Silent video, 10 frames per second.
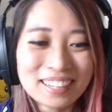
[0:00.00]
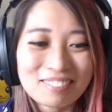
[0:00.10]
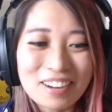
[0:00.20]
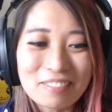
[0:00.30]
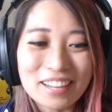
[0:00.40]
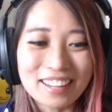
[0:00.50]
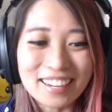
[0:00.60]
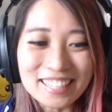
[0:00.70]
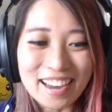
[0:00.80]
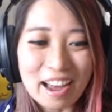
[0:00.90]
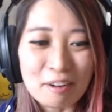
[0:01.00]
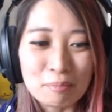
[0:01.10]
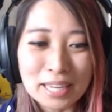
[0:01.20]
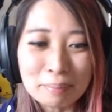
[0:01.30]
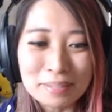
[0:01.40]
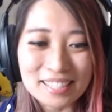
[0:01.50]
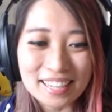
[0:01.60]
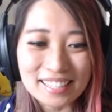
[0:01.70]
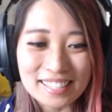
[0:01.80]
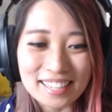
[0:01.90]
Wait, wait, look at chat. Weeb
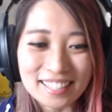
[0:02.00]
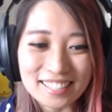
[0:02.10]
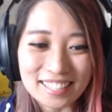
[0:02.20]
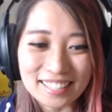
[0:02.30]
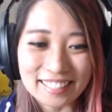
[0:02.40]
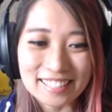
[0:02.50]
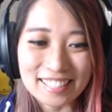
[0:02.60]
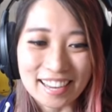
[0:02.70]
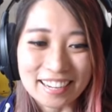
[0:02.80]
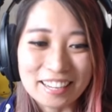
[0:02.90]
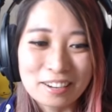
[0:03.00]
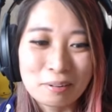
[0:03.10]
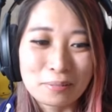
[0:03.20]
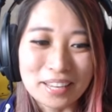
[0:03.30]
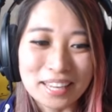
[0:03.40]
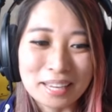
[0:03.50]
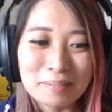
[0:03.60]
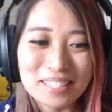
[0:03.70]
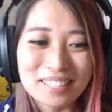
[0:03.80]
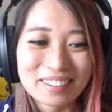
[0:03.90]
six six six six said, "You
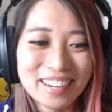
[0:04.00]
weebs,"